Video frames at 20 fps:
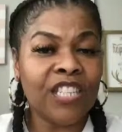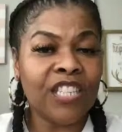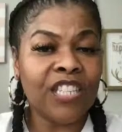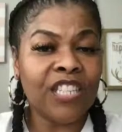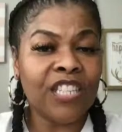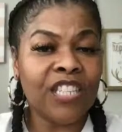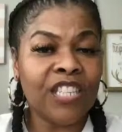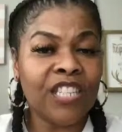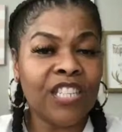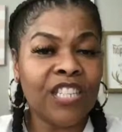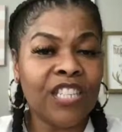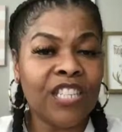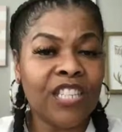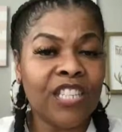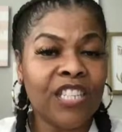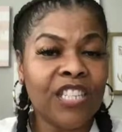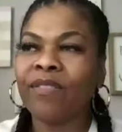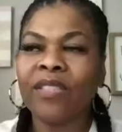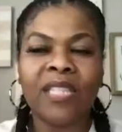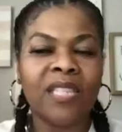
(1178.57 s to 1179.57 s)
You don't
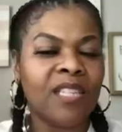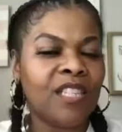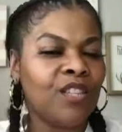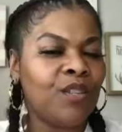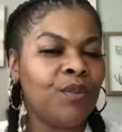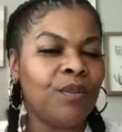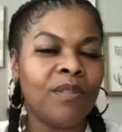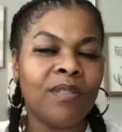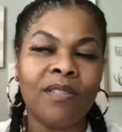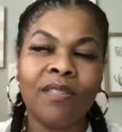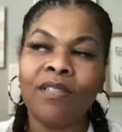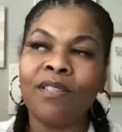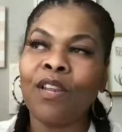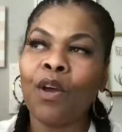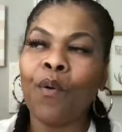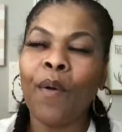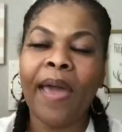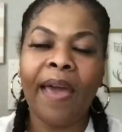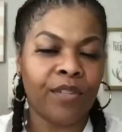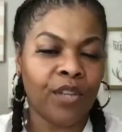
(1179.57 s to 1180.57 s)
have to you
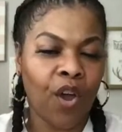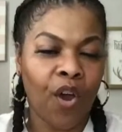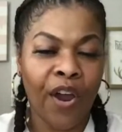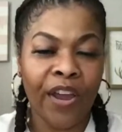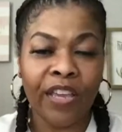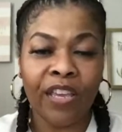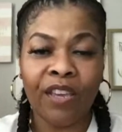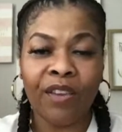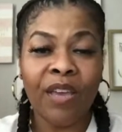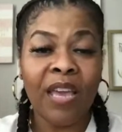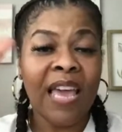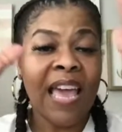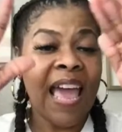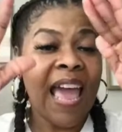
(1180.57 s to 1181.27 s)
don't have to argue.